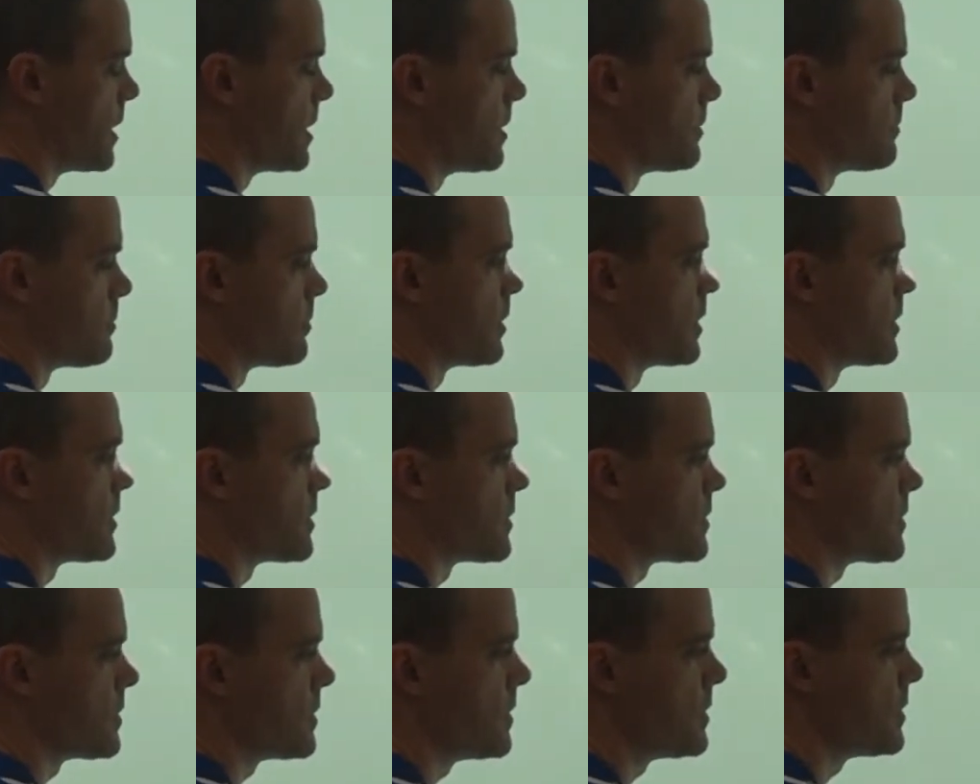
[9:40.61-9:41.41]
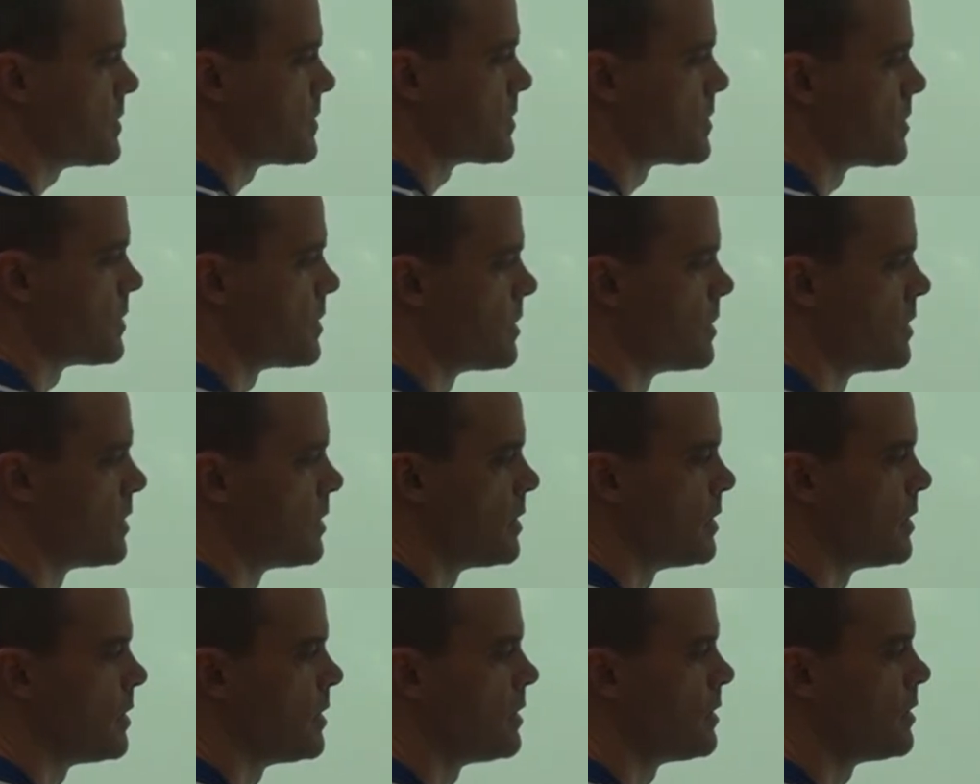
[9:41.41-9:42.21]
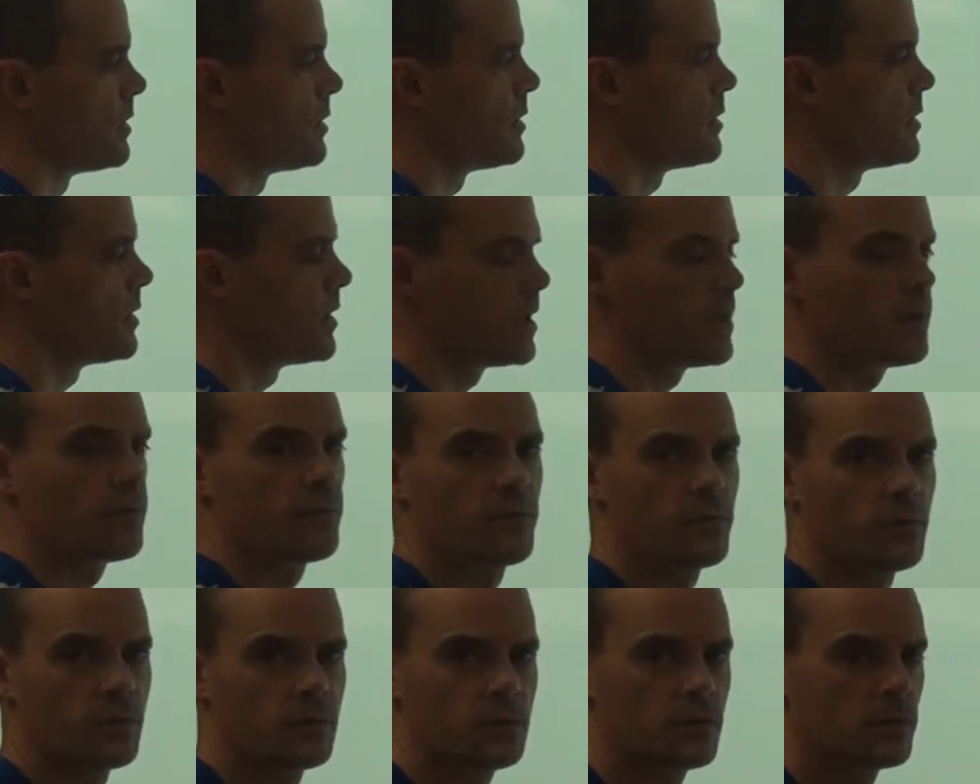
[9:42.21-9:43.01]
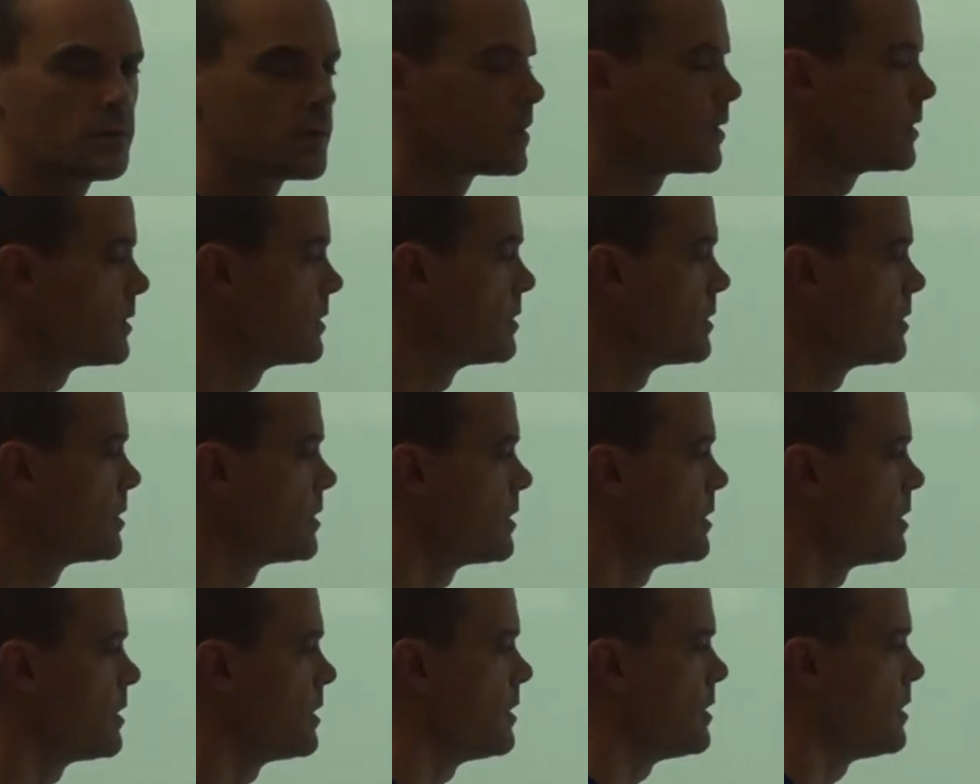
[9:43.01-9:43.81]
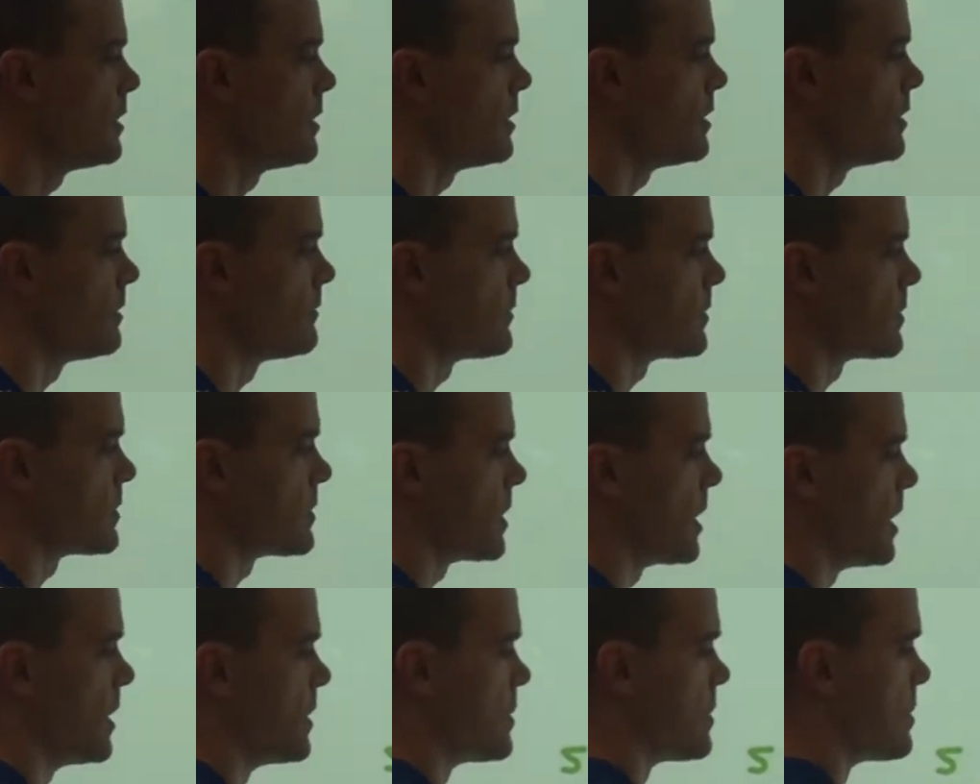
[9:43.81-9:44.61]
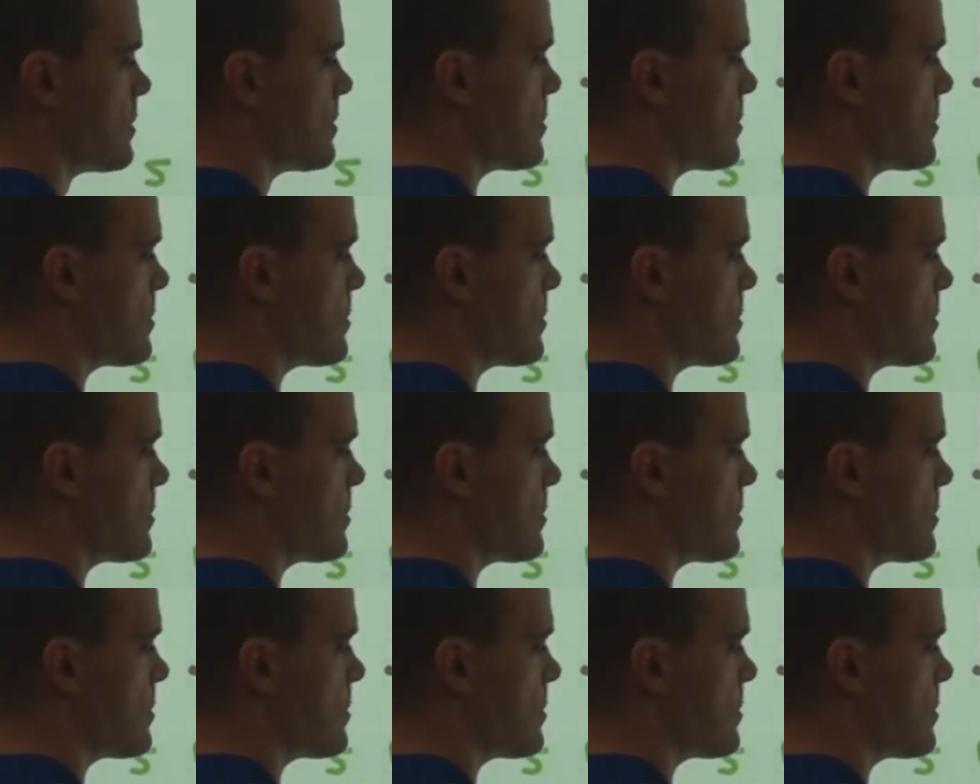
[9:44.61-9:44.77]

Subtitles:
the parentheses if we're doing inverse tangent.